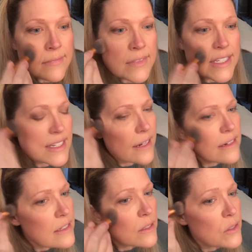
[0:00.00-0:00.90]
the skin
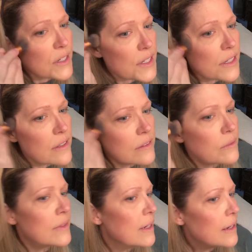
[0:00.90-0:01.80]
is looser
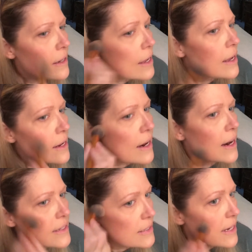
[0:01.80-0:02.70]
and
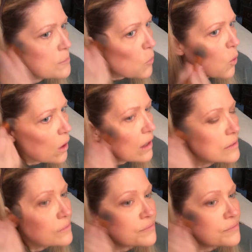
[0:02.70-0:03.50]
I see more.